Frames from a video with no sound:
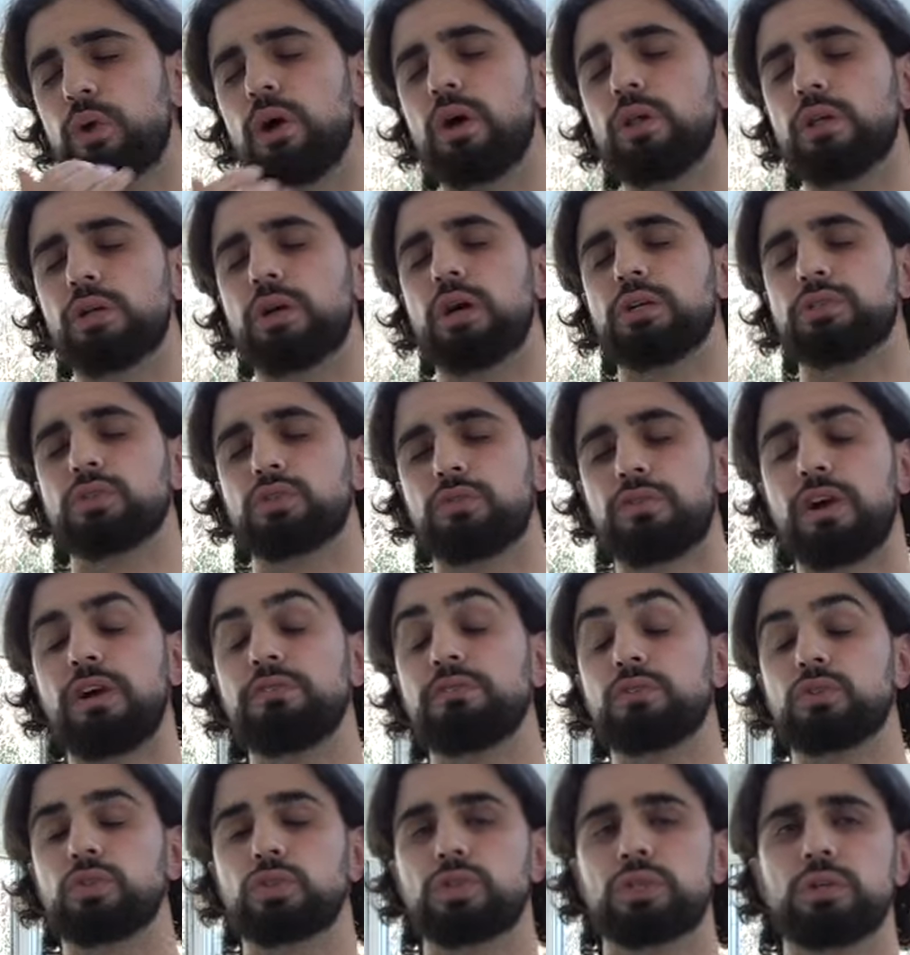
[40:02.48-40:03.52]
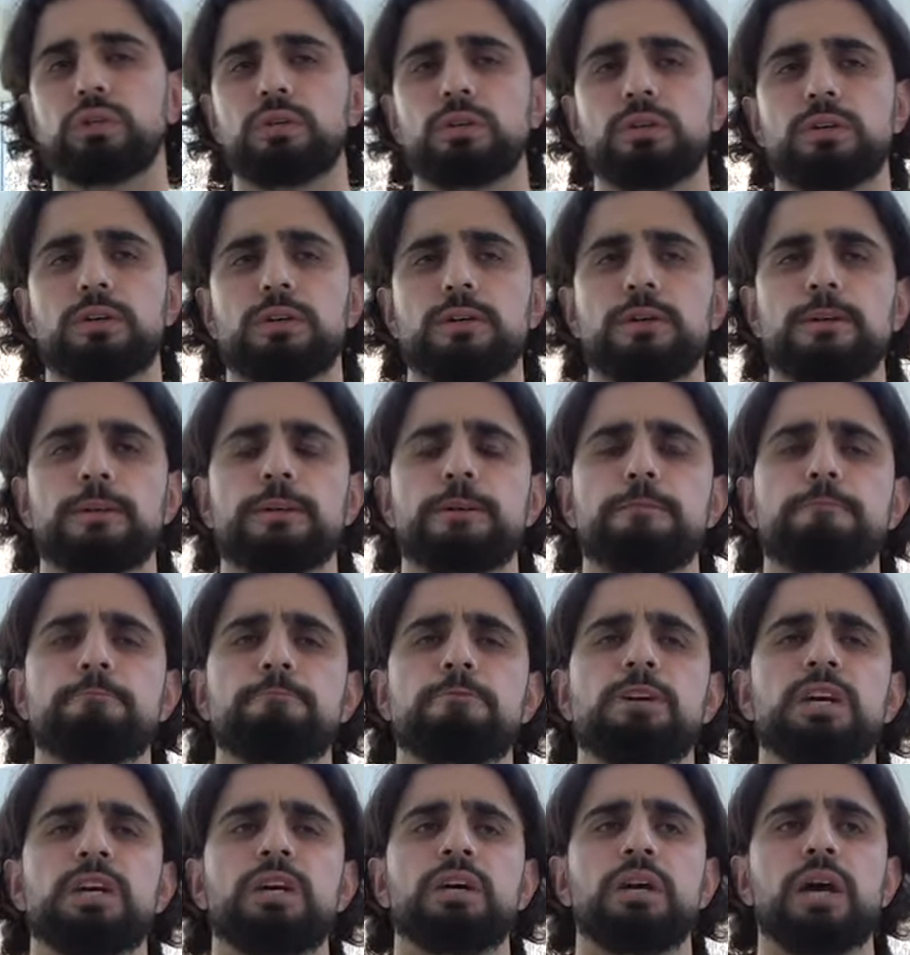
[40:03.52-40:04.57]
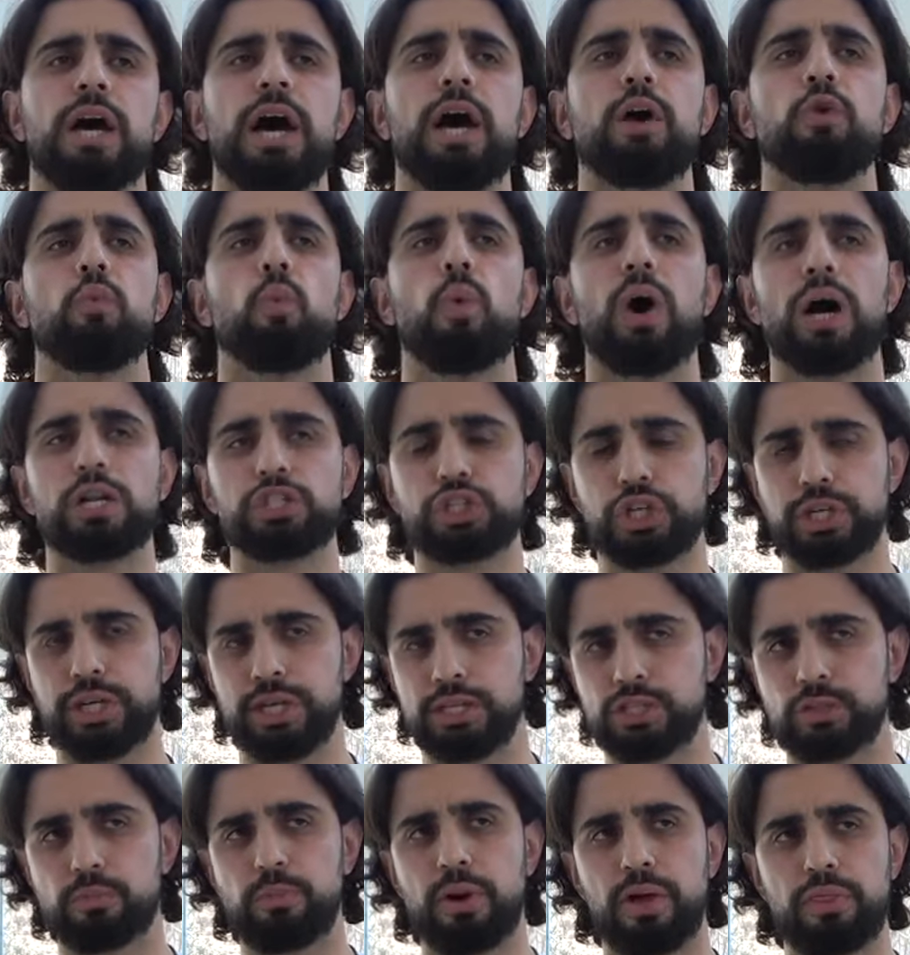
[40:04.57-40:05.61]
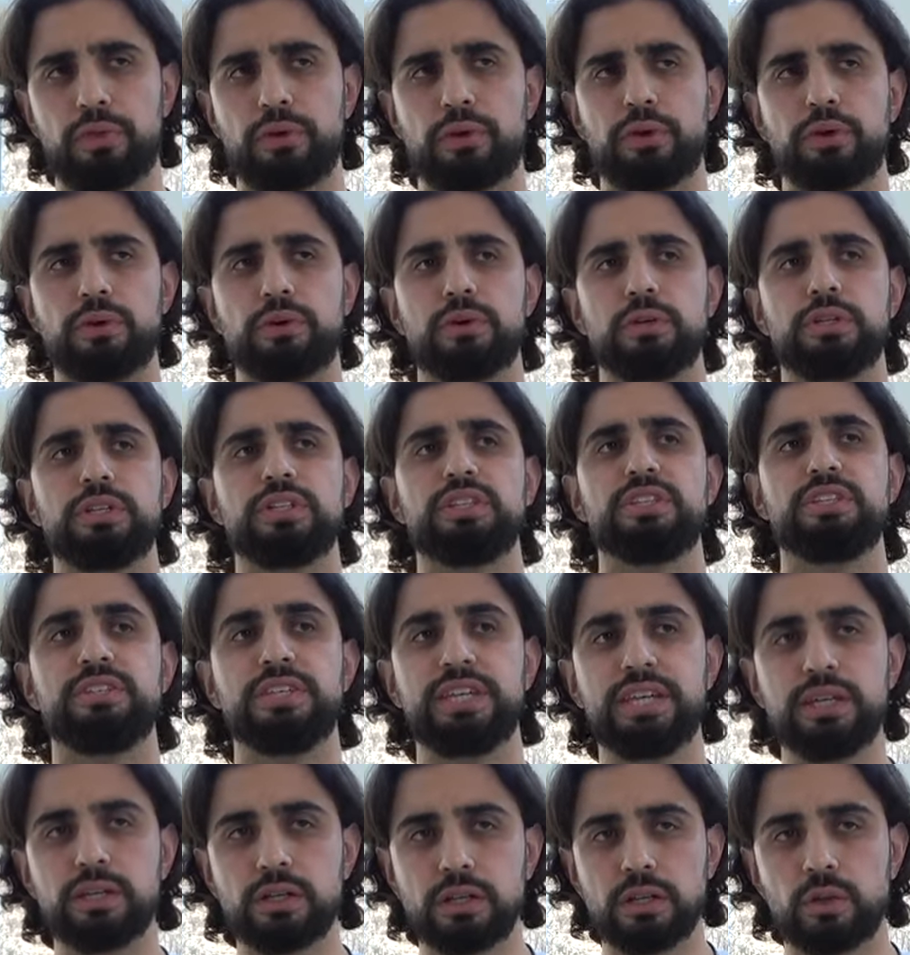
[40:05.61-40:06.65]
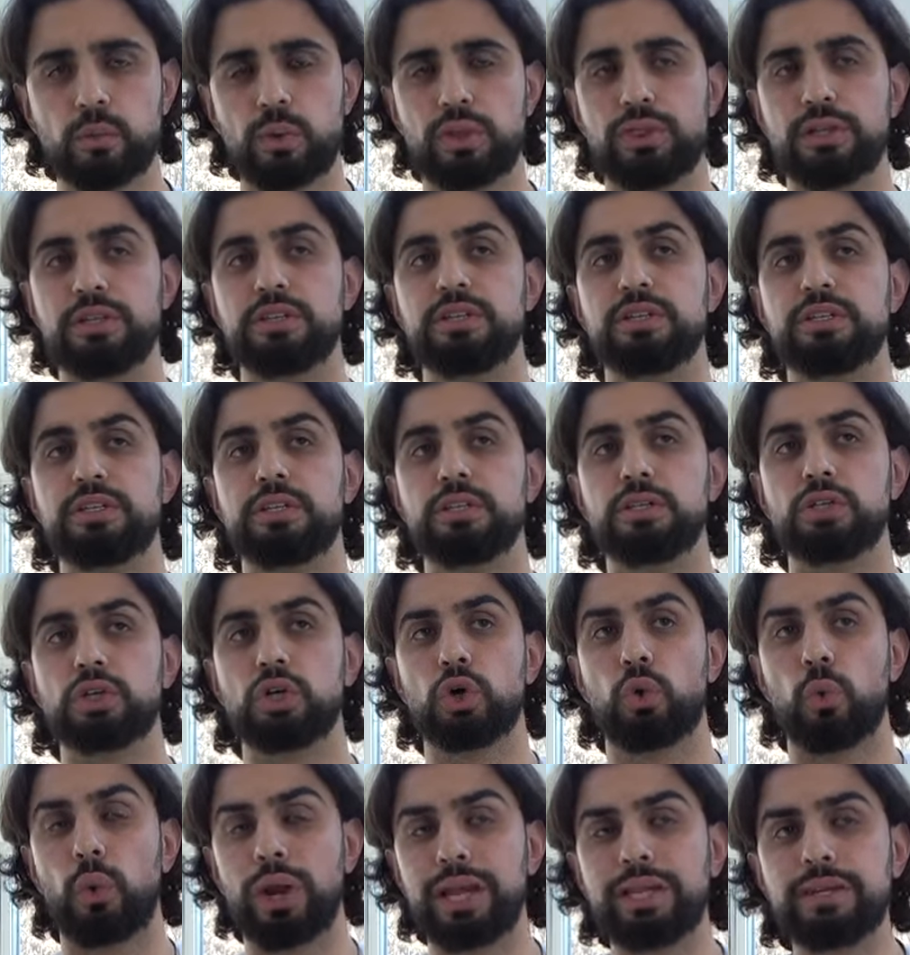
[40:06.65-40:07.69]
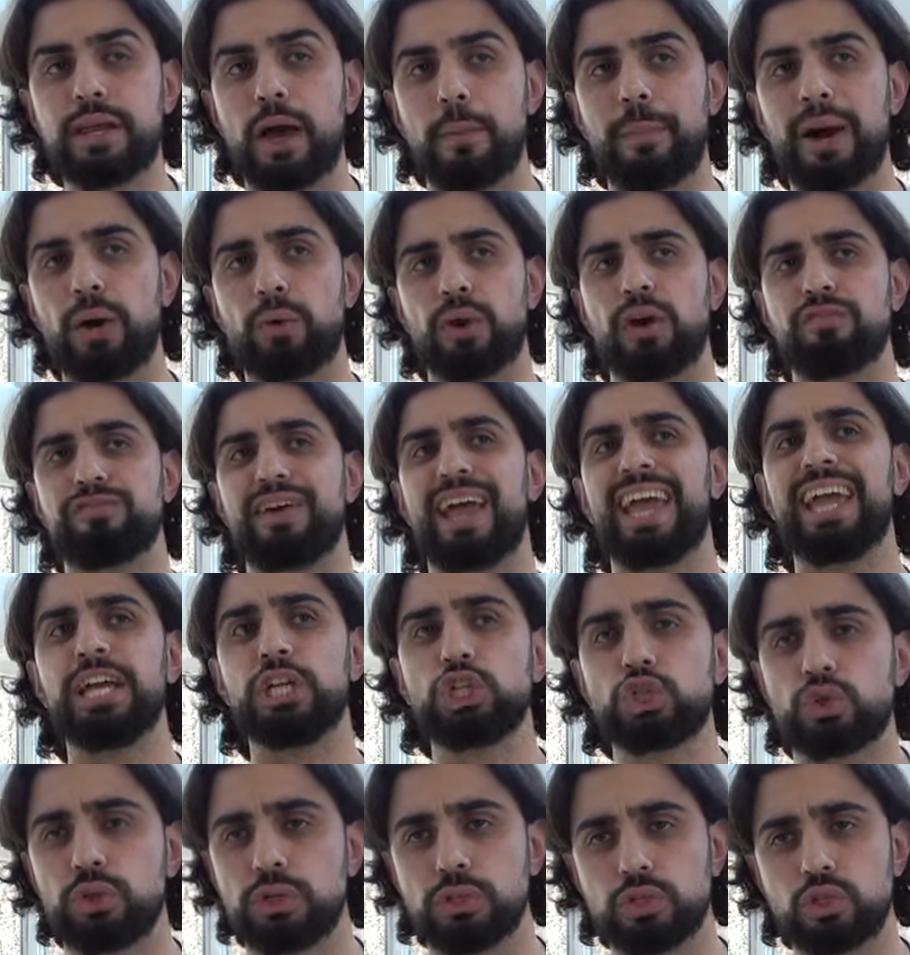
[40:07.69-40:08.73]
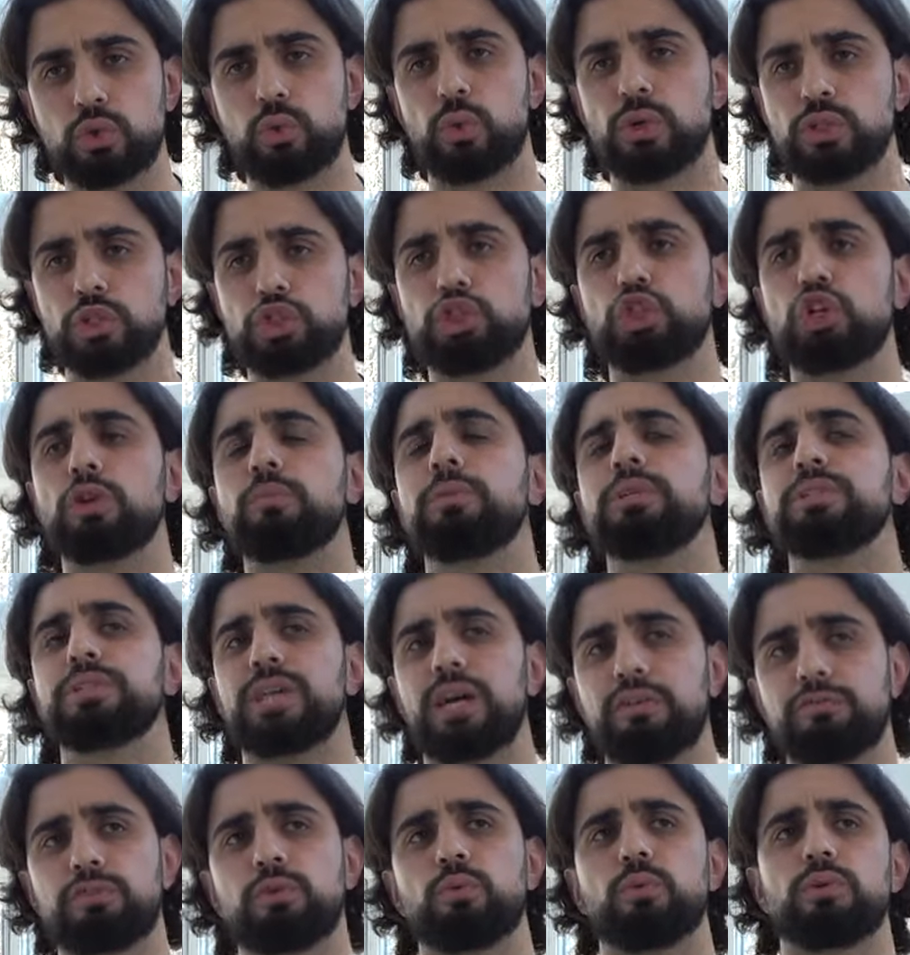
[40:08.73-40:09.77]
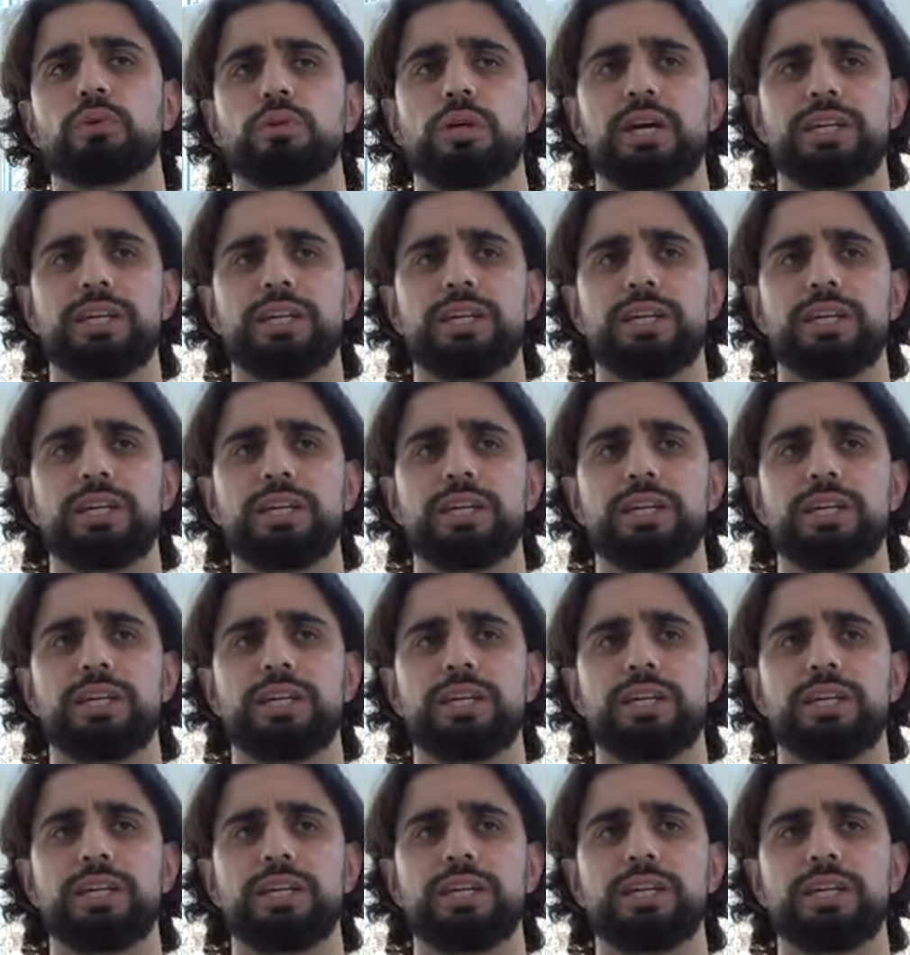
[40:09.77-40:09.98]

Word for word: were Holocaust survivors, and watching his mother deal with a great amount of hatred towards Germans afterward.